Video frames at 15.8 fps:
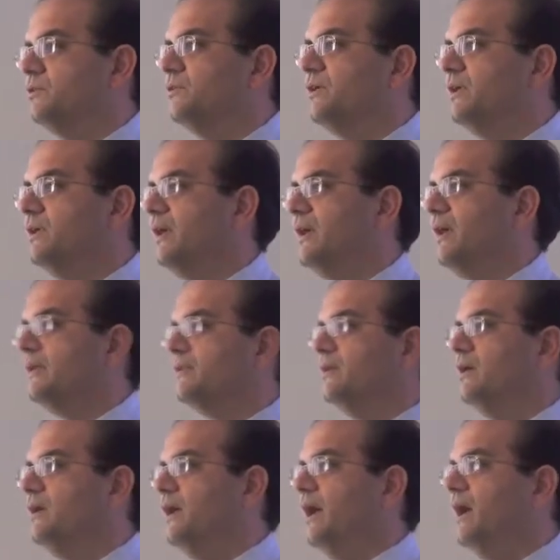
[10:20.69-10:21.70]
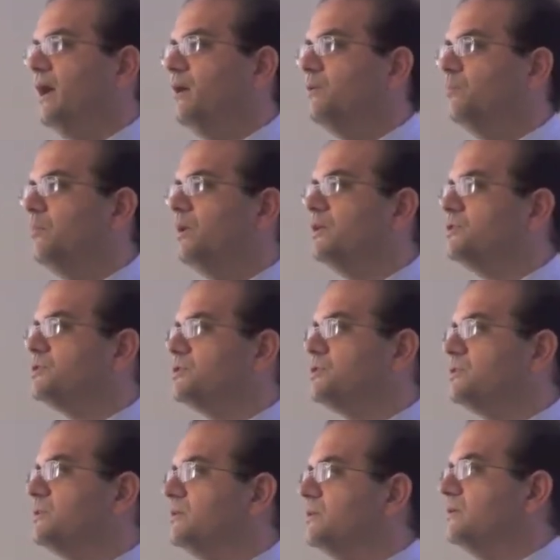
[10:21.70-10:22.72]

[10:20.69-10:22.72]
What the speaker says: looking at how much